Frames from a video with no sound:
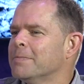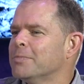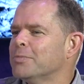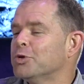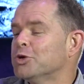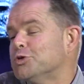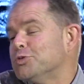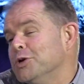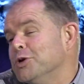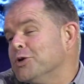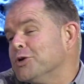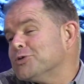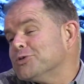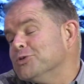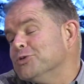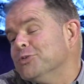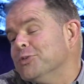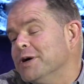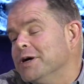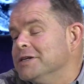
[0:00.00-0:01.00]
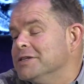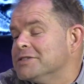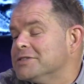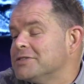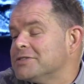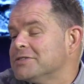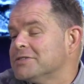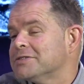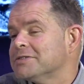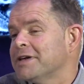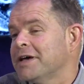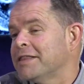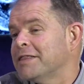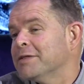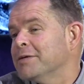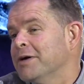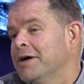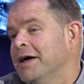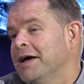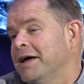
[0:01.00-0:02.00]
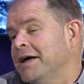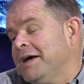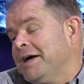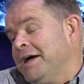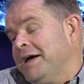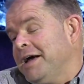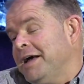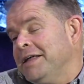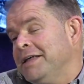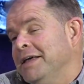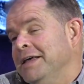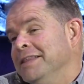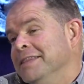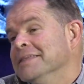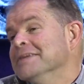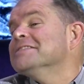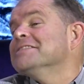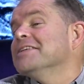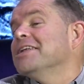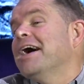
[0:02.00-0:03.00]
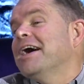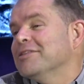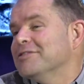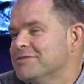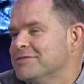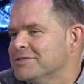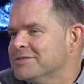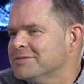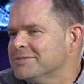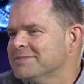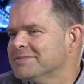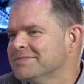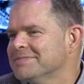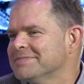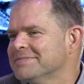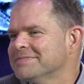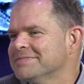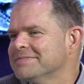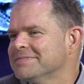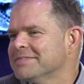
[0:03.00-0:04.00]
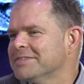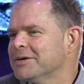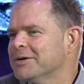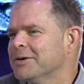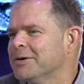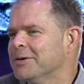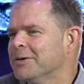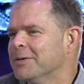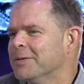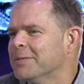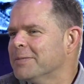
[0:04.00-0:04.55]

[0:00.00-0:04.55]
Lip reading: Which we're not always in this life. Yeah.